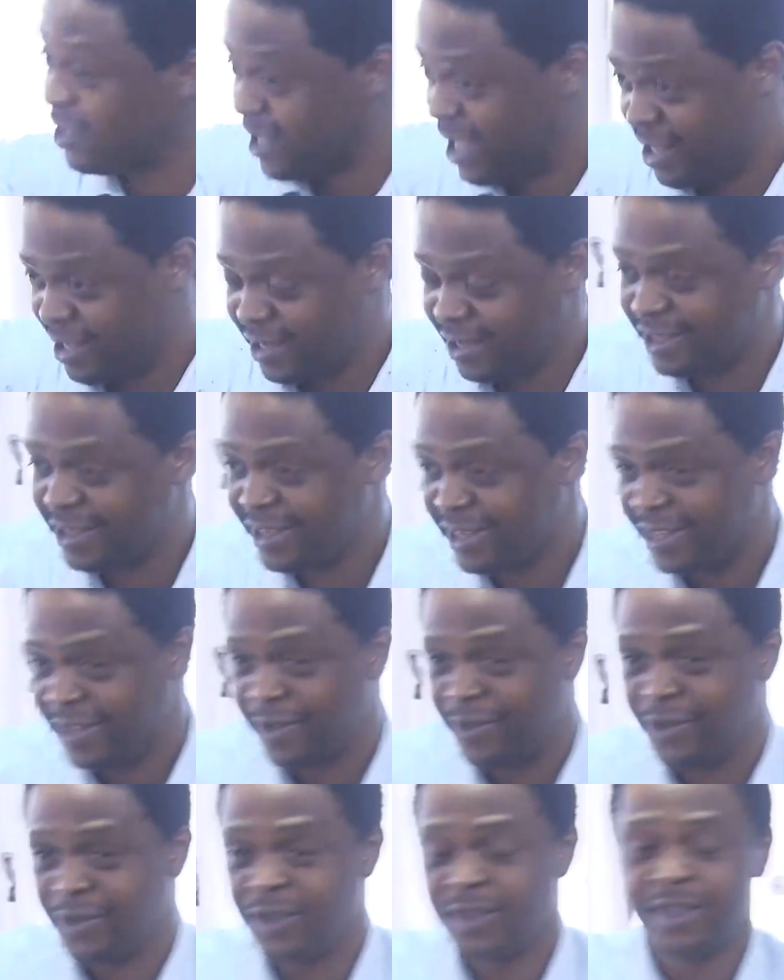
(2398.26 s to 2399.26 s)
start it.
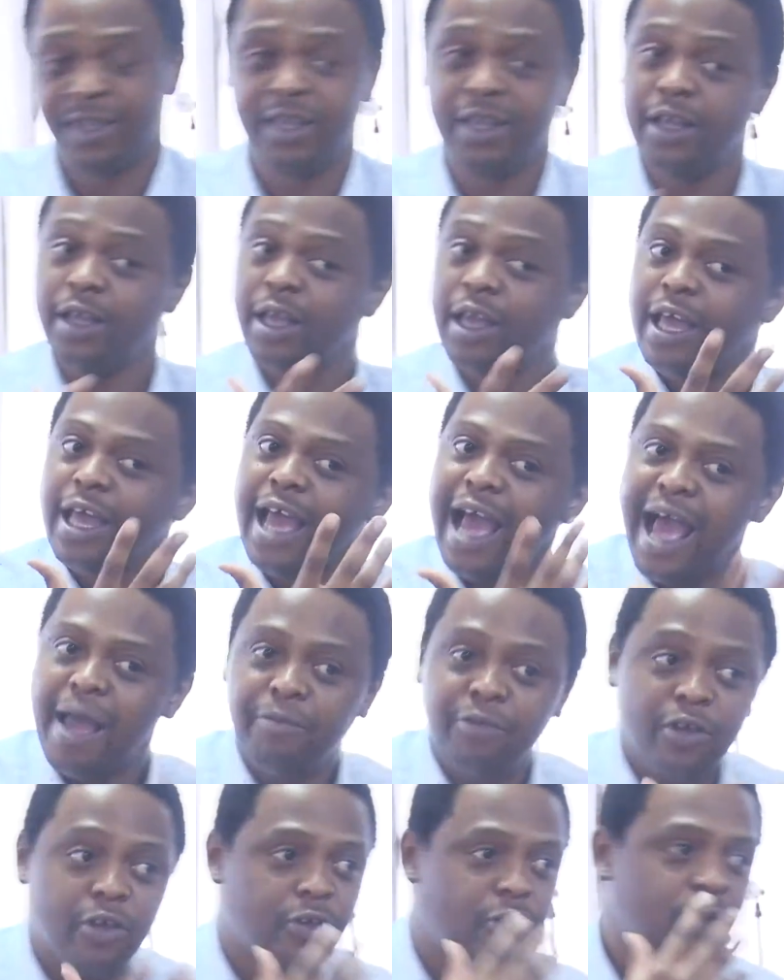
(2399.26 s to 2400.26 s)

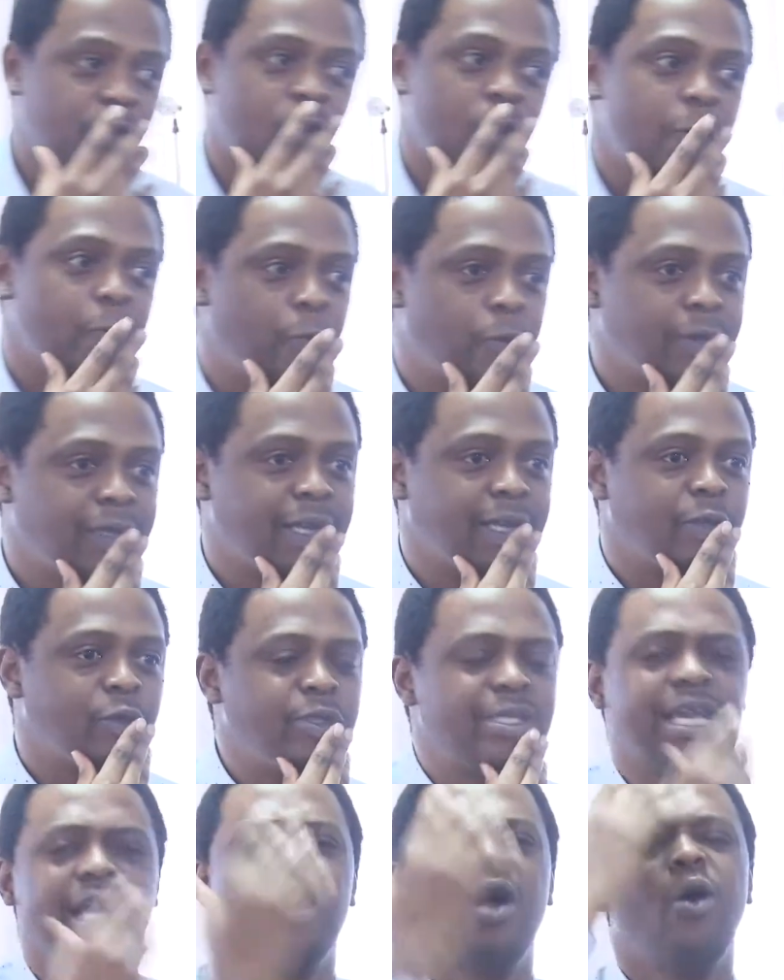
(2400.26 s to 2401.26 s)
I'm saying it's so important. You
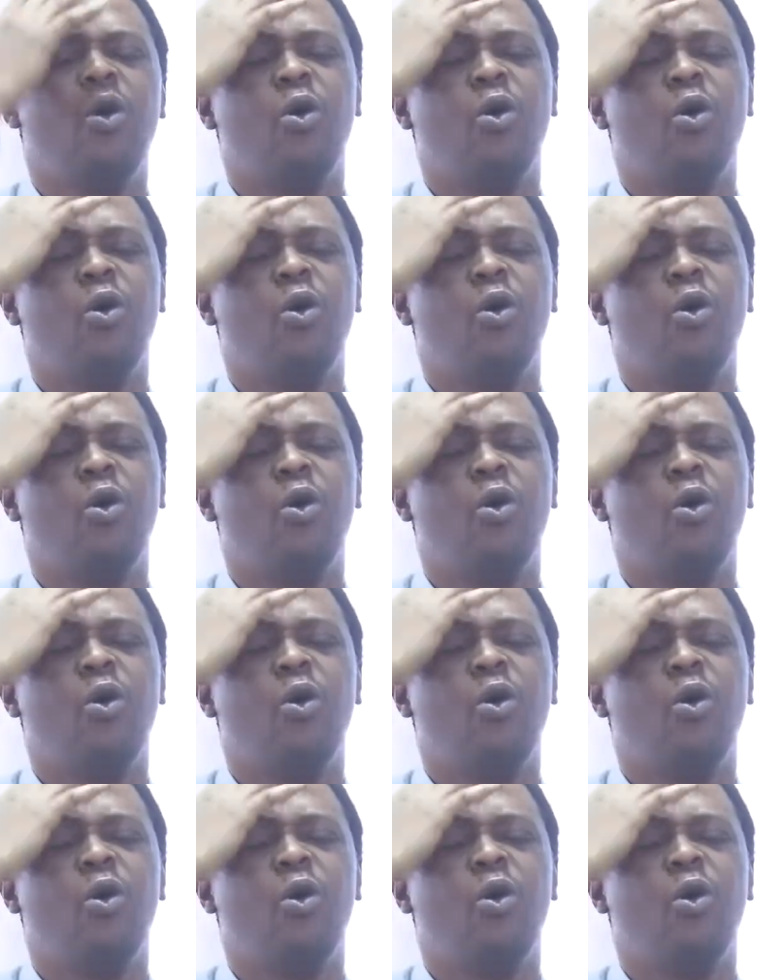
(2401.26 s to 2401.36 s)
say,